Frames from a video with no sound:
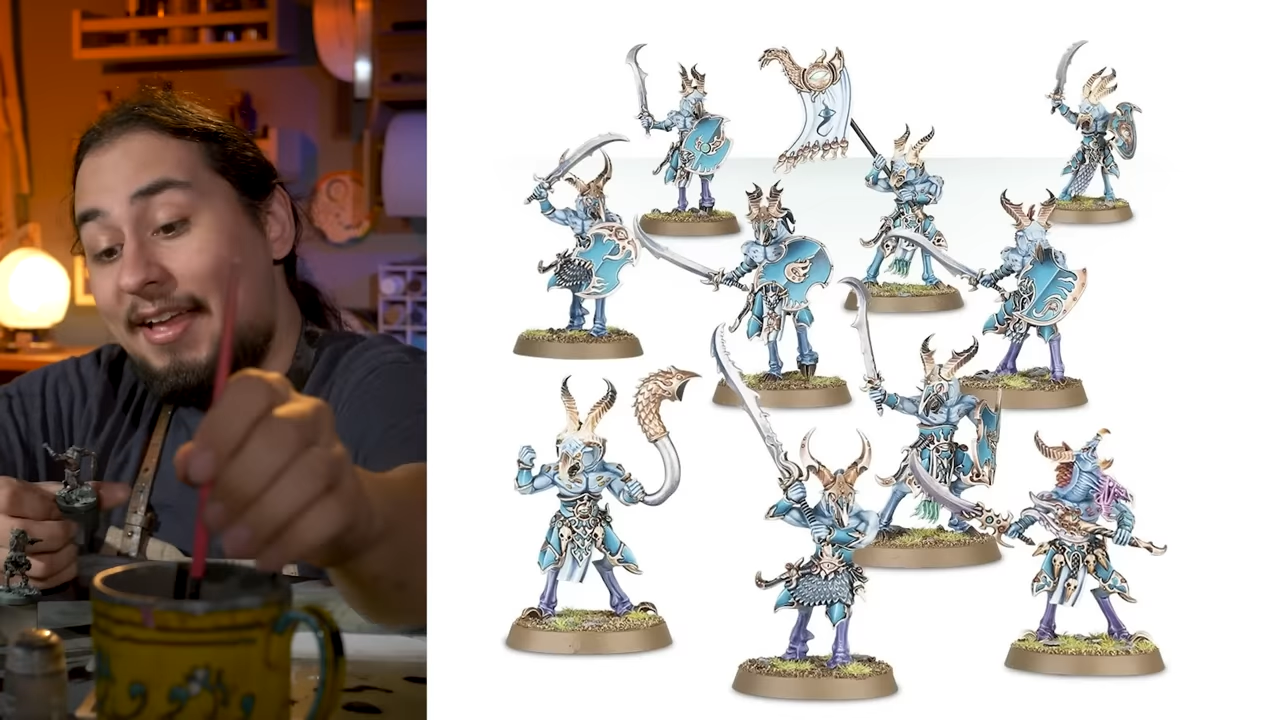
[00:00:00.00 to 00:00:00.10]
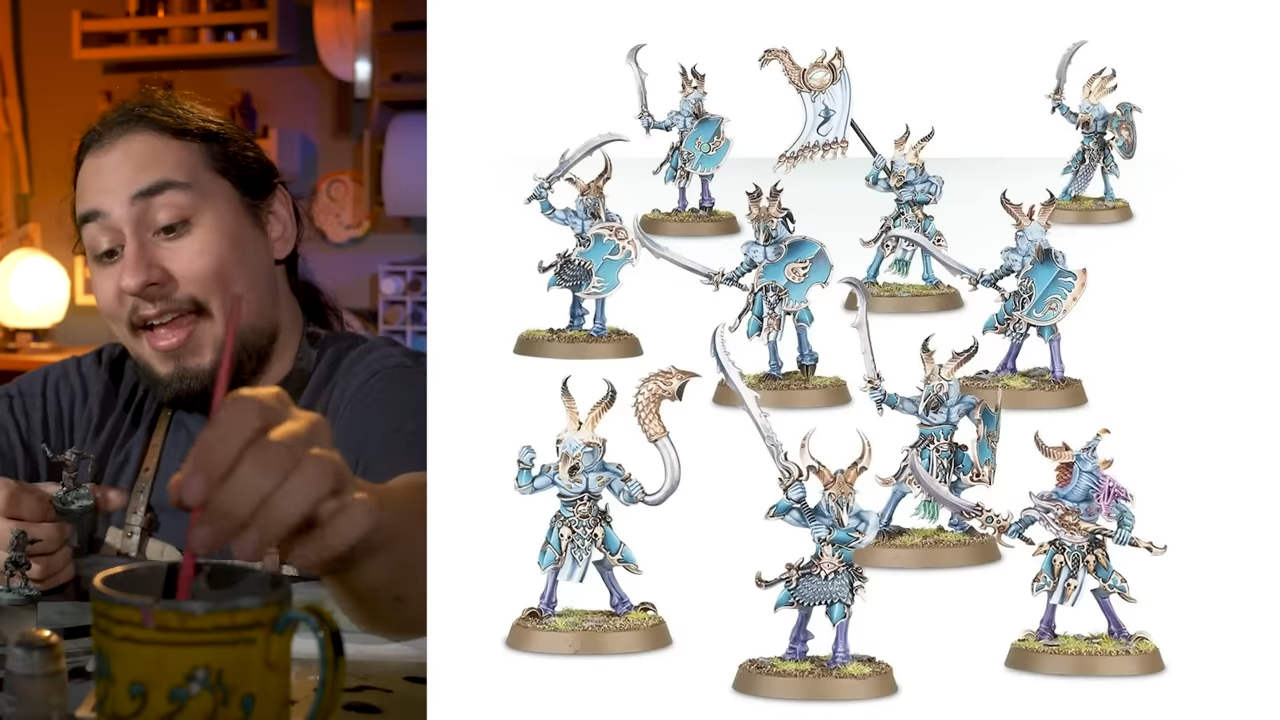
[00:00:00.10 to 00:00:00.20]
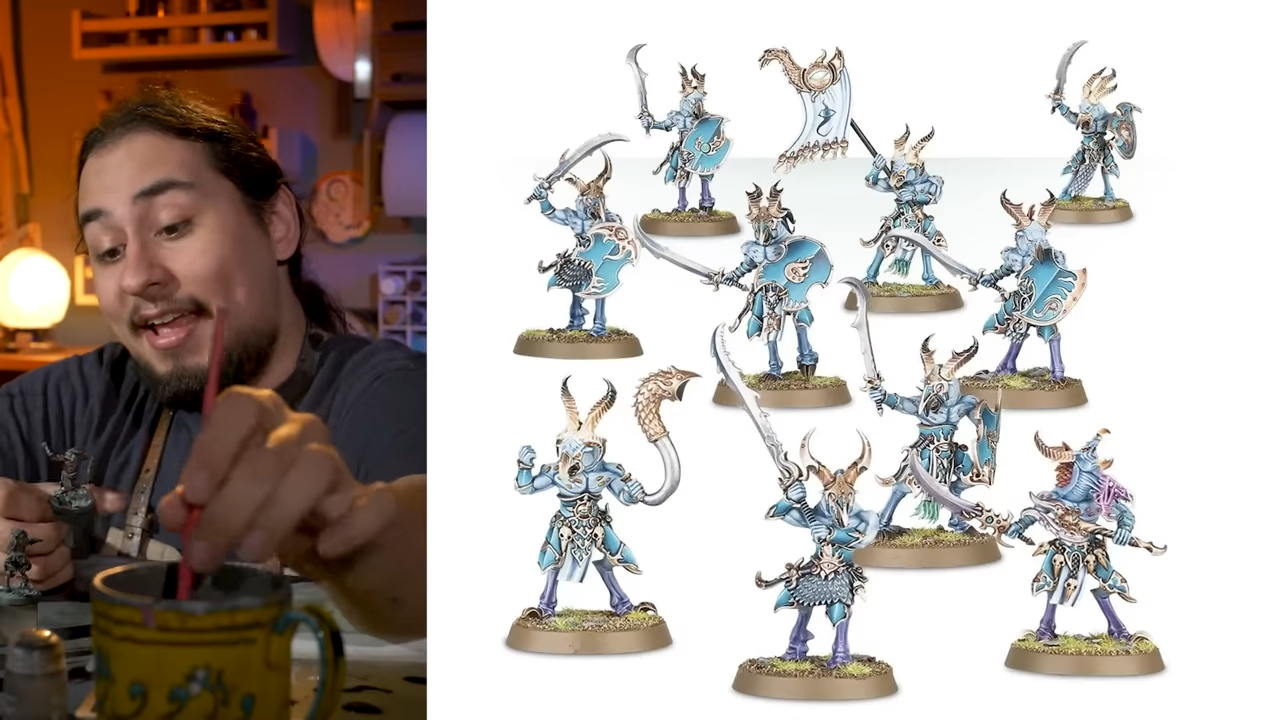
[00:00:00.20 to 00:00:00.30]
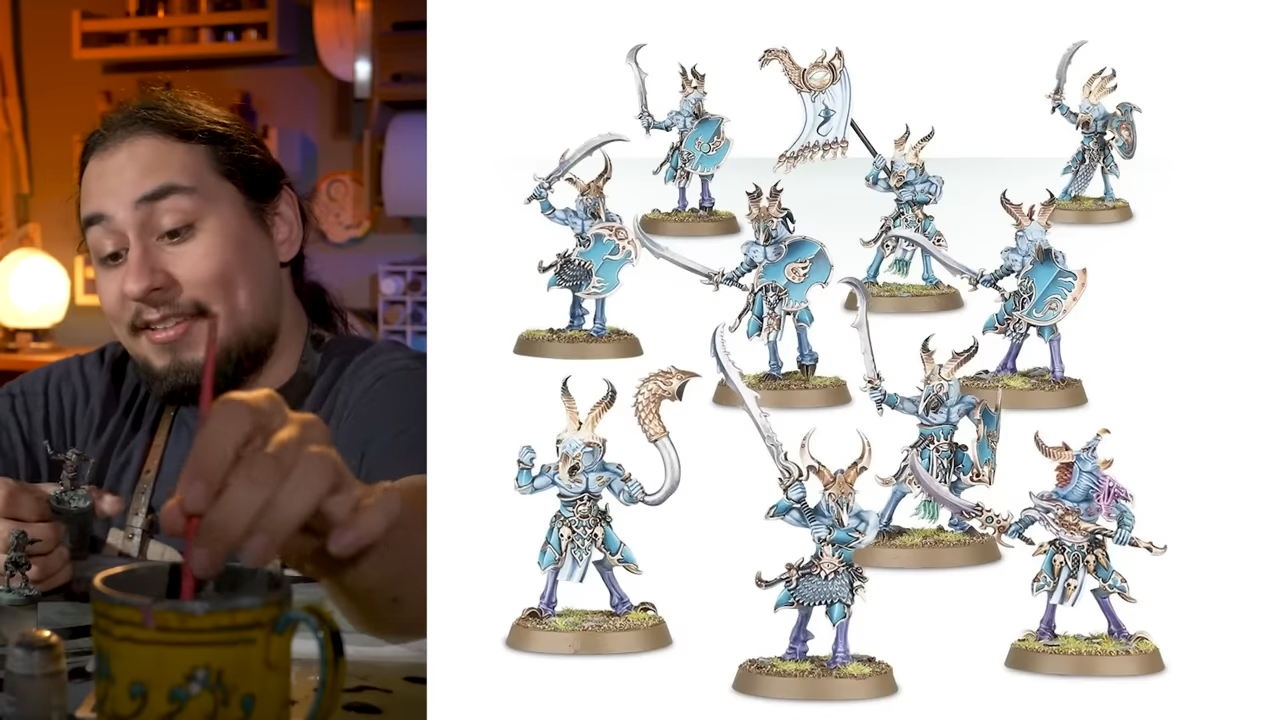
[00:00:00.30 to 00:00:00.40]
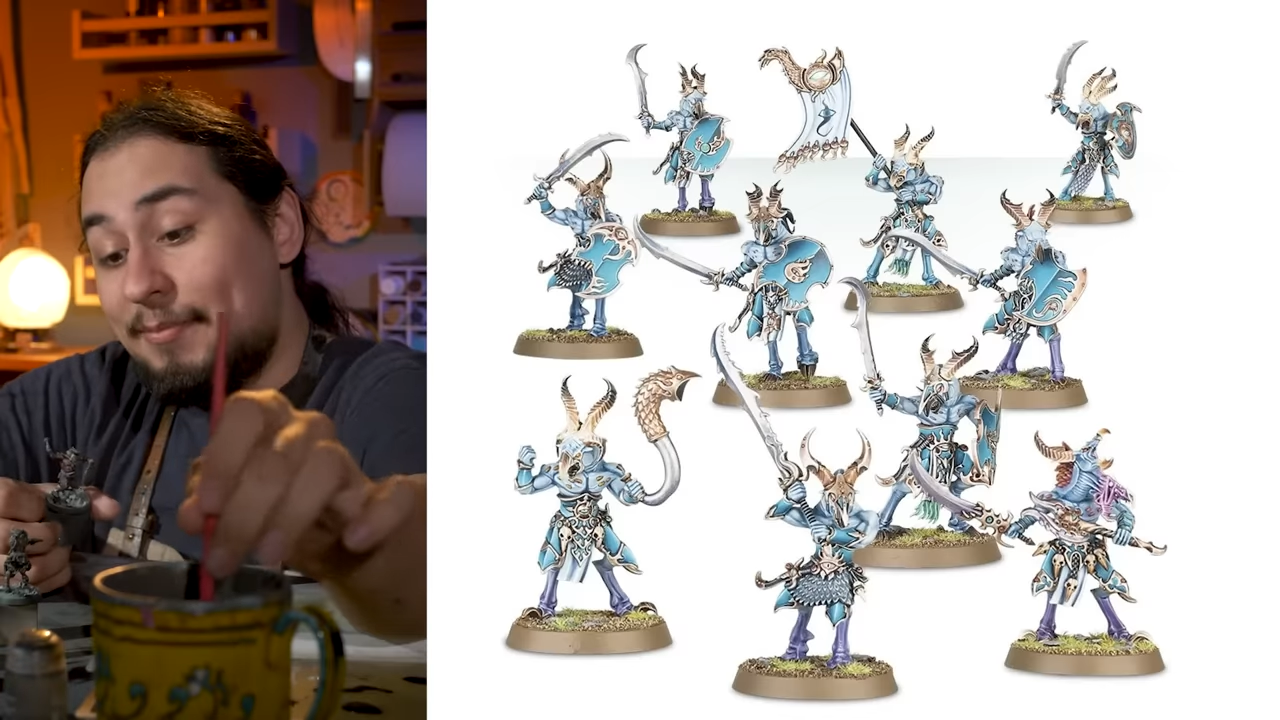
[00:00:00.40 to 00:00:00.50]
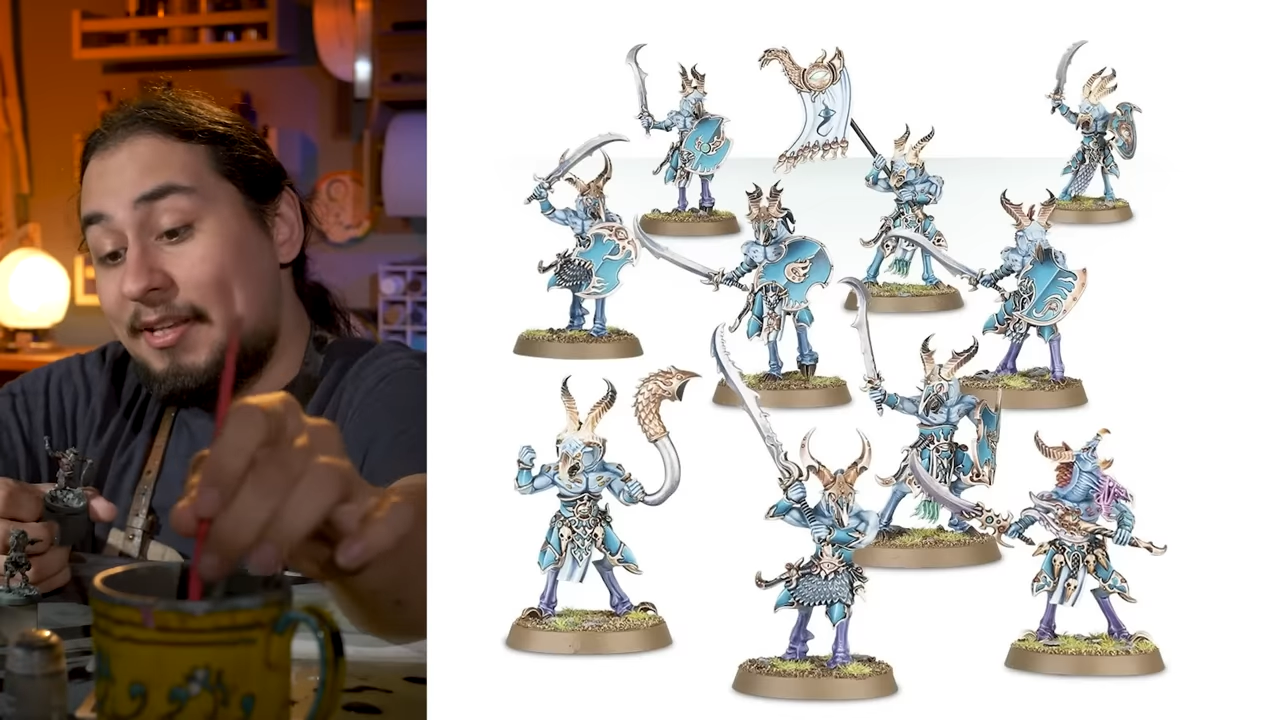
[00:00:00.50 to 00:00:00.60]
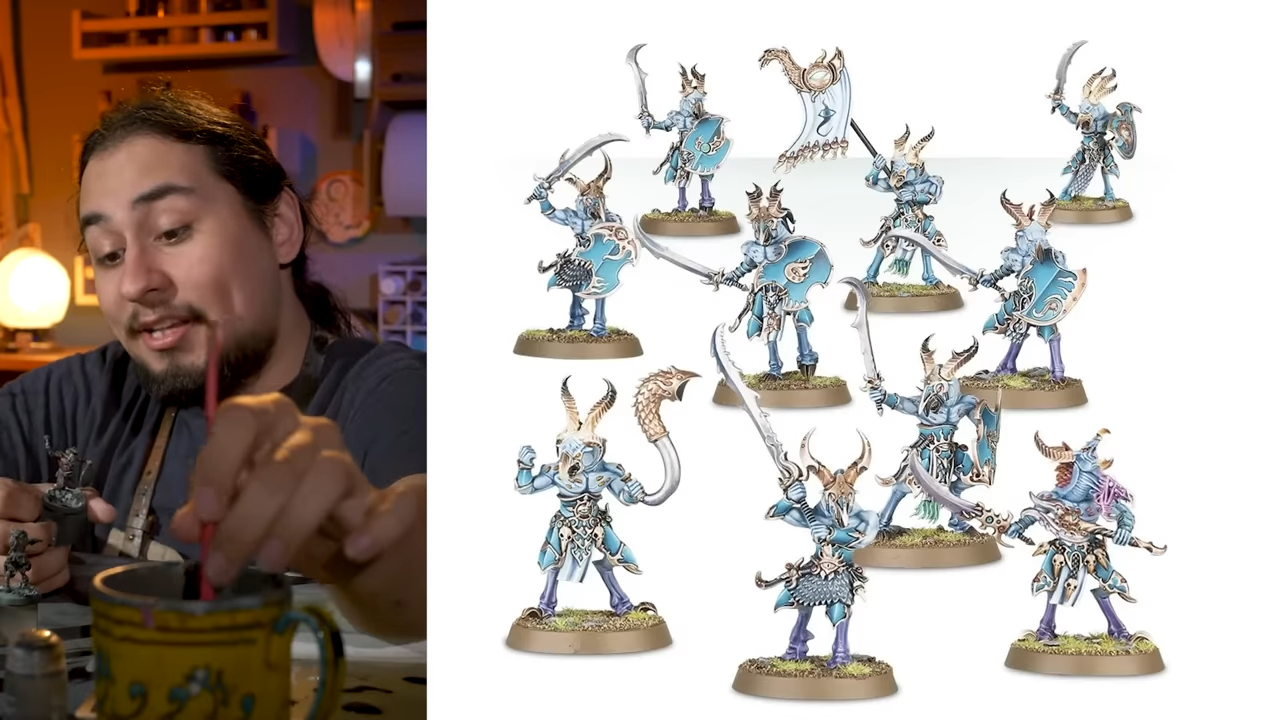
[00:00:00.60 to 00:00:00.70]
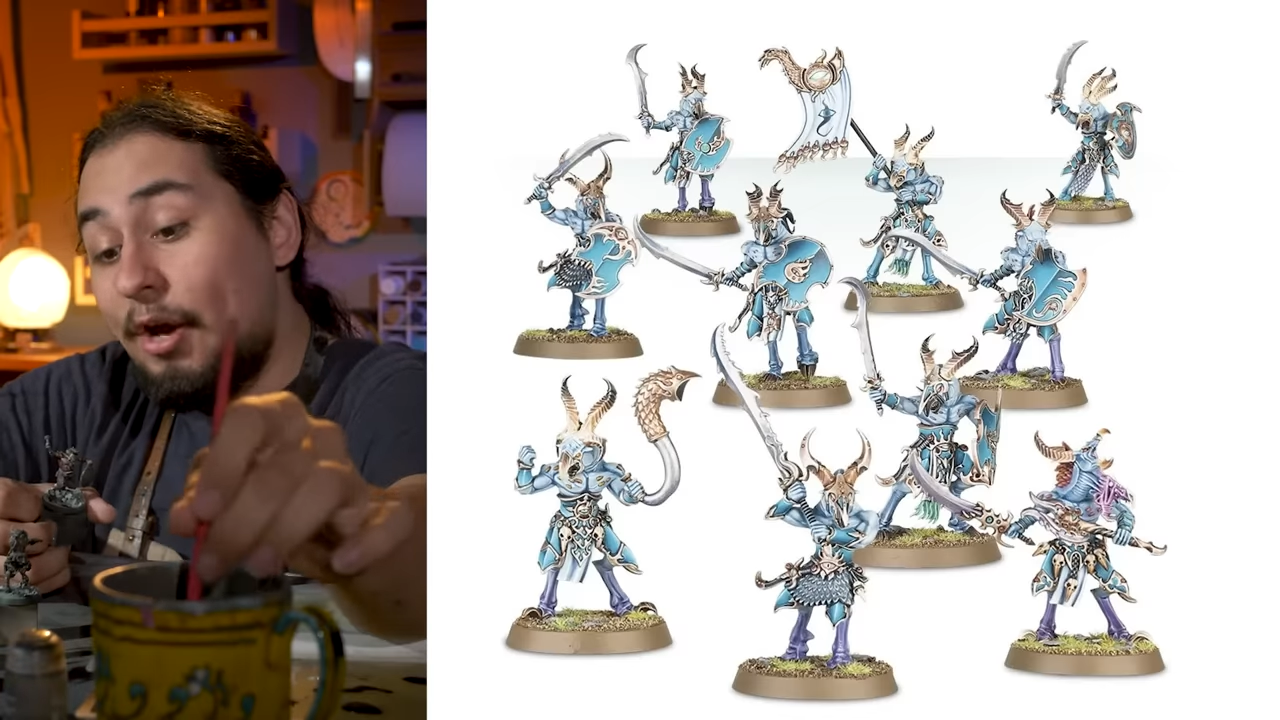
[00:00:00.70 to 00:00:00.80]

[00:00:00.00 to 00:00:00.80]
And speaking